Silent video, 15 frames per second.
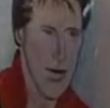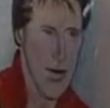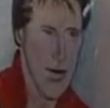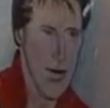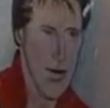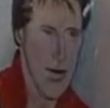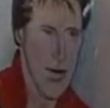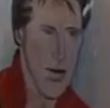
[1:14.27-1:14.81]

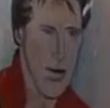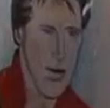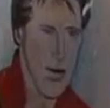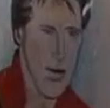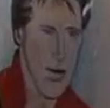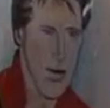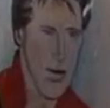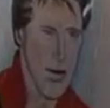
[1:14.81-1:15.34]

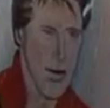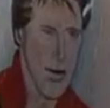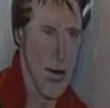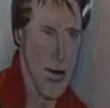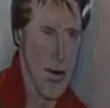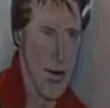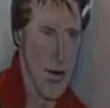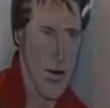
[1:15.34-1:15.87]

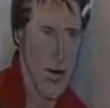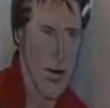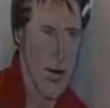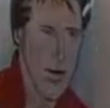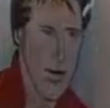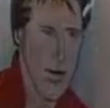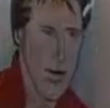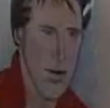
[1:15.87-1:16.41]

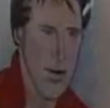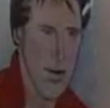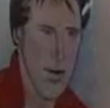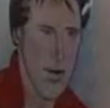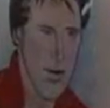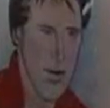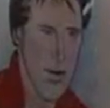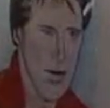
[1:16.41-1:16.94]

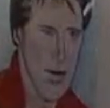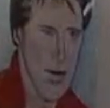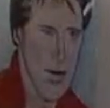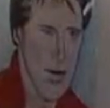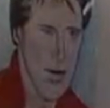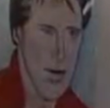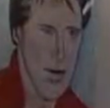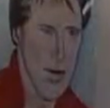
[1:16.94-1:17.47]

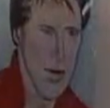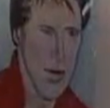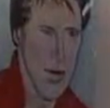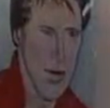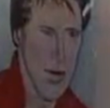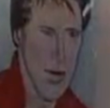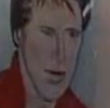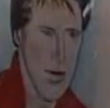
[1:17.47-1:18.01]

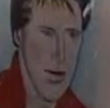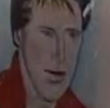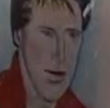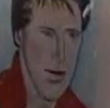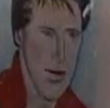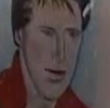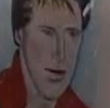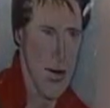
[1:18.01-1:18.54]

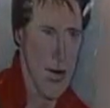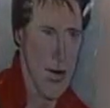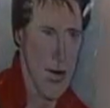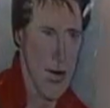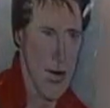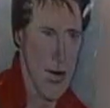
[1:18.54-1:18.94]
[no speech]